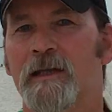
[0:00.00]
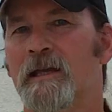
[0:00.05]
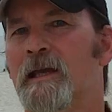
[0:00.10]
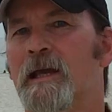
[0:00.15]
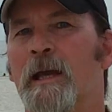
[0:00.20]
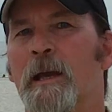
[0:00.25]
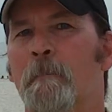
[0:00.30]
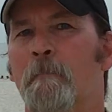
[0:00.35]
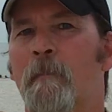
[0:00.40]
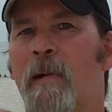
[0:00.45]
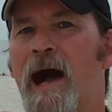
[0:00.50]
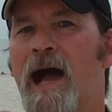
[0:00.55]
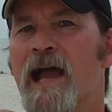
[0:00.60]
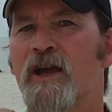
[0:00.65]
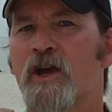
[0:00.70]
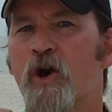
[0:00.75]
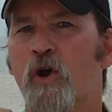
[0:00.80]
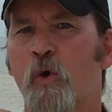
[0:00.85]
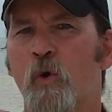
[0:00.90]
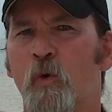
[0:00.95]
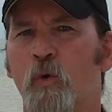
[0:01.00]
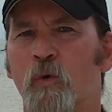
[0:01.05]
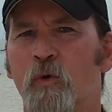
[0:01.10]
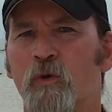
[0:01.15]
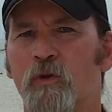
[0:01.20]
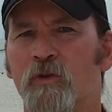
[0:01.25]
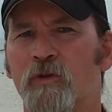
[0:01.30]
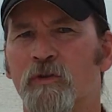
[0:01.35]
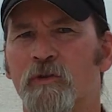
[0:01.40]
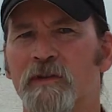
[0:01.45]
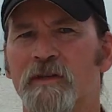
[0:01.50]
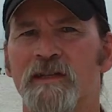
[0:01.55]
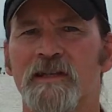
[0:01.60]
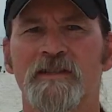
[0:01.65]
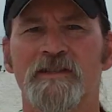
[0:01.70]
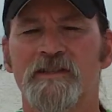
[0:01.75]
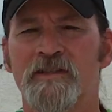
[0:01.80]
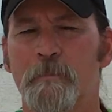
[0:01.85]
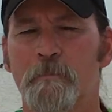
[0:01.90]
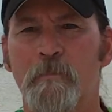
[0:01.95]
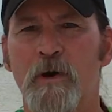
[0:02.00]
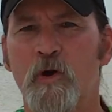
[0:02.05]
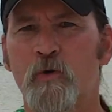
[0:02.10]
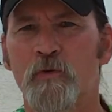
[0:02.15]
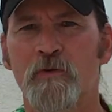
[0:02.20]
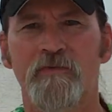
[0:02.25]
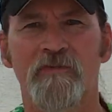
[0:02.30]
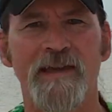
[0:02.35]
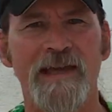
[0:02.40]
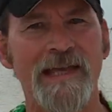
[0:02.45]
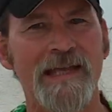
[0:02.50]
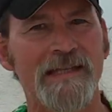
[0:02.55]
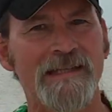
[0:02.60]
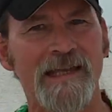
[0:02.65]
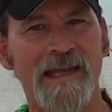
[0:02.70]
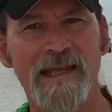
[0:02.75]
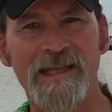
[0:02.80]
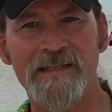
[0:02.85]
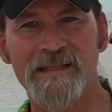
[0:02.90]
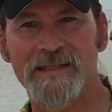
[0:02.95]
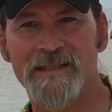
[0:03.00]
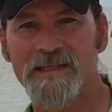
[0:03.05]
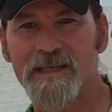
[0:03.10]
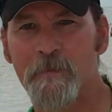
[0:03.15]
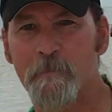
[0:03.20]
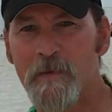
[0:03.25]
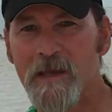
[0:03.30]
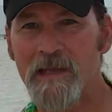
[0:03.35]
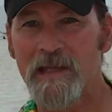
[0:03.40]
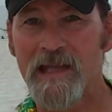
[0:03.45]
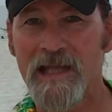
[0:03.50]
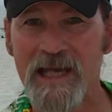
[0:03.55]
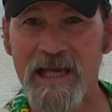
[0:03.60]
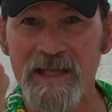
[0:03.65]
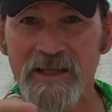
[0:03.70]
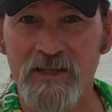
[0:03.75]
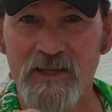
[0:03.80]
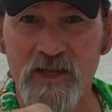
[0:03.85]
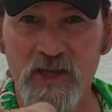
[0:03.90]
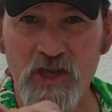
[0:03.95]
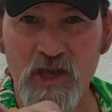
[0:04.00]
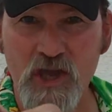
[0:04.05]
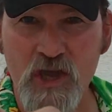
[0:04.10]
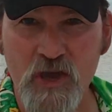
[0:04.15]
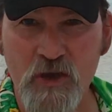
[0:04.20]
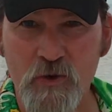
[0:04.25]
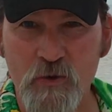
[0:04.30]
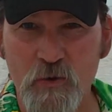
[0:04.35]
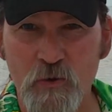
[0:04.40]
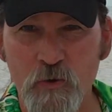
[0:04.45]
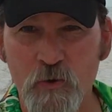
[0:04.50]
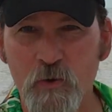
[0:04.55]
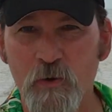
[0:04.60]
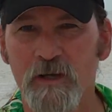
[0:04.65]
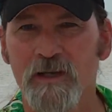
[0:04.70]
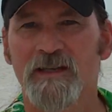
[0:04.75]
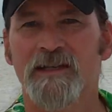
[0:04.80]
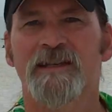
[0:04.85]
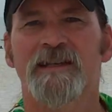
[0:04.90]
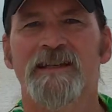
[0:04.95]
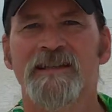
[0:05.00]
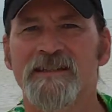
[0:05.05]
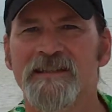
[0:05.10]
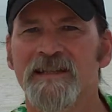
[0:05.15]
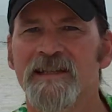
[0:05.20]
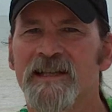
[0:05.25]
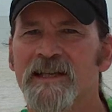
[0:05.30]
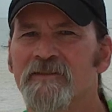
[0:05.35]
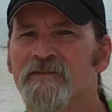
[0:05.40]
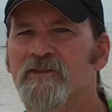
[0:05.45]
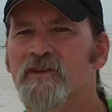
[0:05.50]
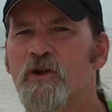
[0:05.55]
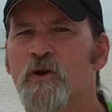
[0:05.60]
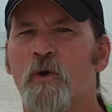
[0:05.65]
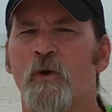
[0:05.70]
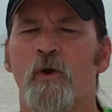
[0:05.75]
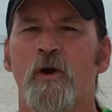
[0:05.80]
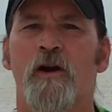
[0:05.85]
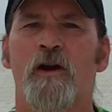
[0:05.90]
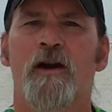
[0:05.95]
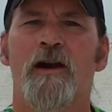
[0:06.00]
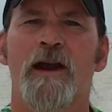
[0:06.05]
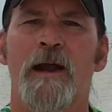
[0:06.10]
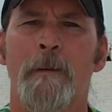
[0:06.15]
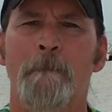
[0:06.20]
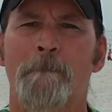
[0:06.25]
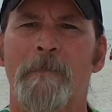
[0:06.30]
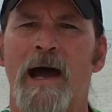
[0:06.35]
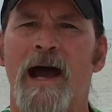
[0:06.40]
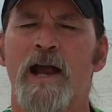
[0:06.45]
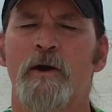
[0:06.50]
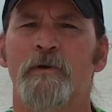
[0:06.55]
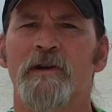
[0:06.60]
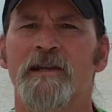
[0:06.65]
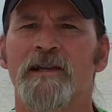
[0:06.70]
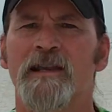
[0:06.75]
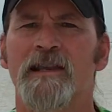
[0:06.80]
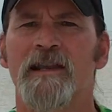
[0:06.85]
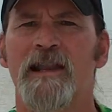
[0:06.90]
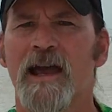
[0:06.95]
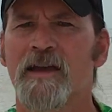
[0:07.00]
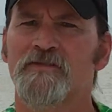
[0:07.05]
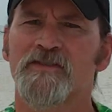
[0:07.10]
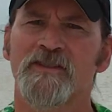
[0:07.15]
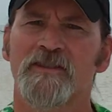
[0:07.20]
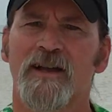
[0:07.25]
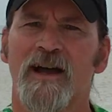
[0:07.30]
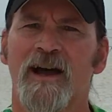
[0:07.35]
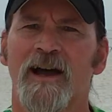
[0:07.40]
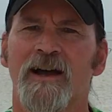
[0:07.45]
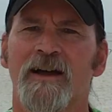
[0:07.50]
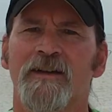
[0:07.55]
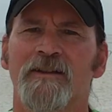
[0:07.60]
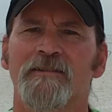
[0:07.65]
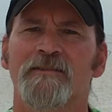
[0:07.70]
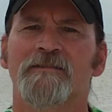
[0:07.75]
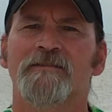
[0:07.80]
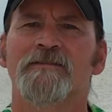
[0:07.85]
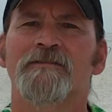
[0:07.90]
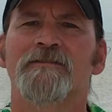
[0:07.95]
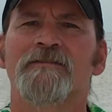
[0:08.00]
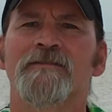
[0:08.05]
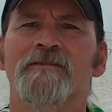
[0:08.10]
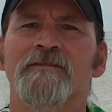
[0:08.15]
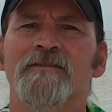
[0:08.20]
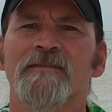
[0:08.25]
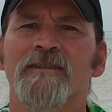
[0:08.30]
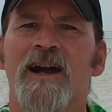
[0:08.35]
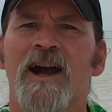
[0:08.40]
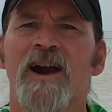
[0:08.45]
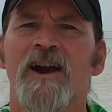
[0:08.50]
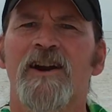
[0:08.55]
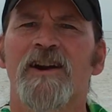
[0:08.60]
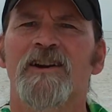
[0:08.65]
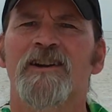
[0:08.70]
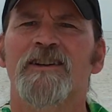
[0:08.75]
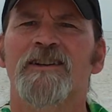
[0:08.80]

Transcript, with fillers: my goal is to motivate and stimulate you to live your pirate lifestyle. Arr.